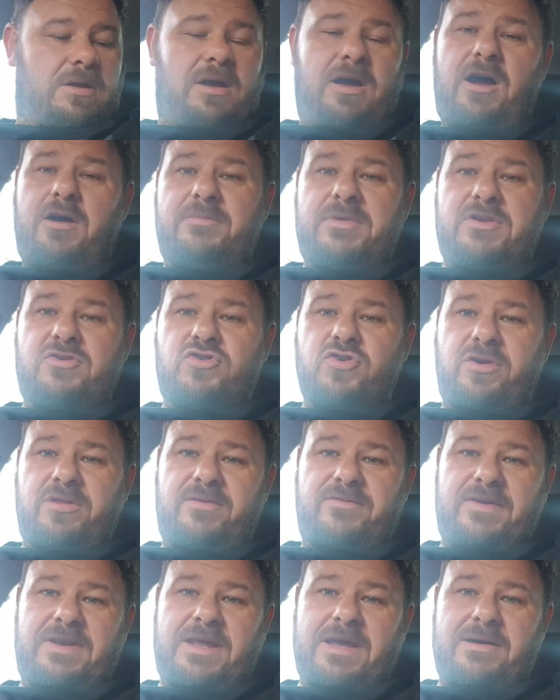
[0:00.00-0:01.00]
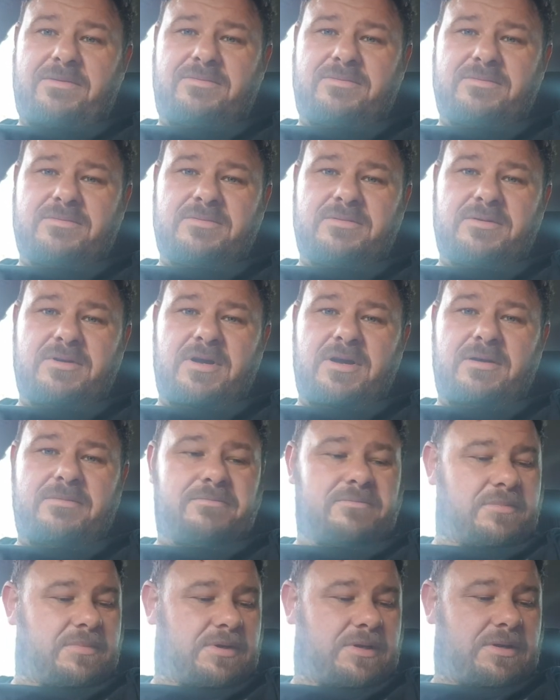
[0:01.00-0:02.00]
Hope you enjoyed the video.
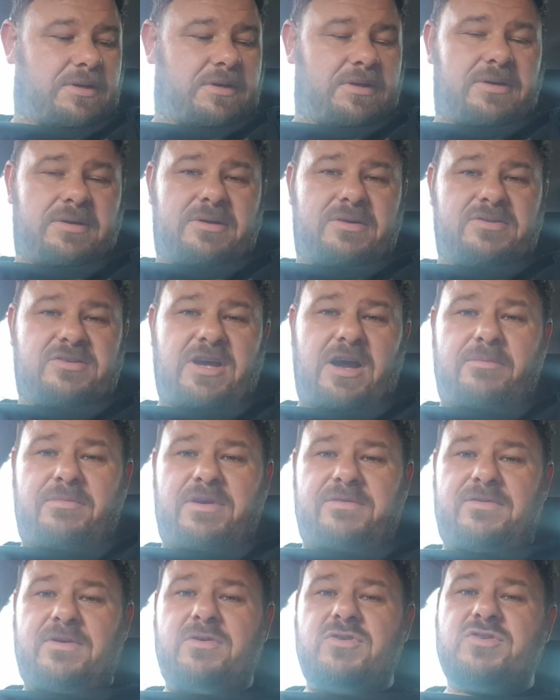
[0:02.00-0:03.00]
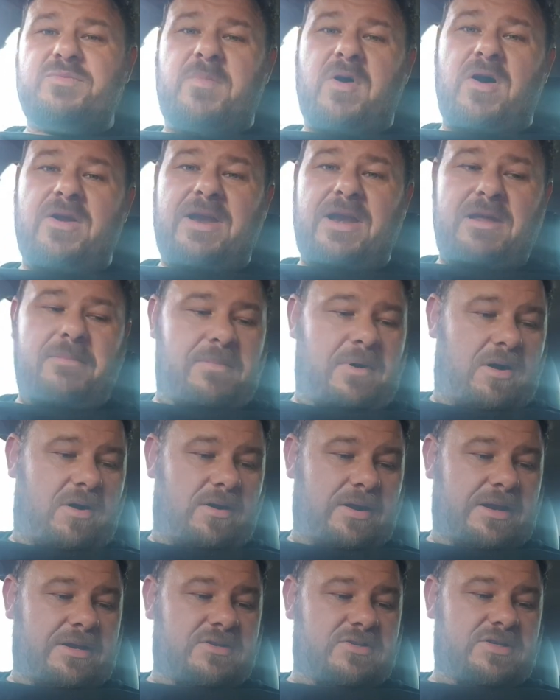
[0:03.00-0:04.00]
Tell me if you spotted any
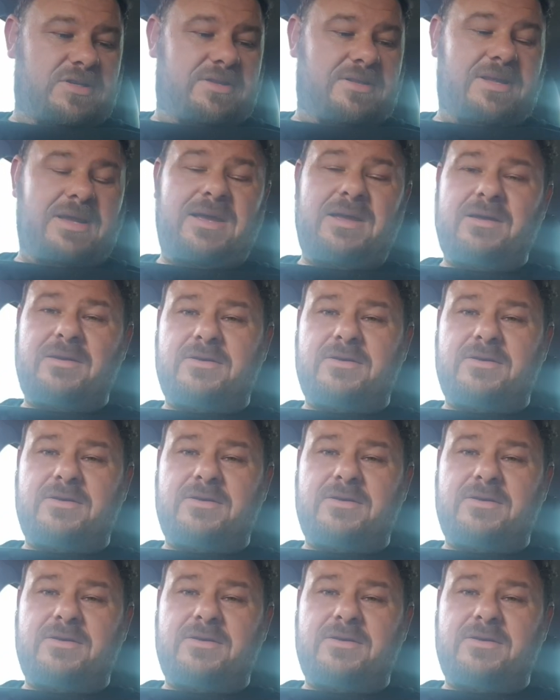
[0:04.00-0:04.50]
bargains in there,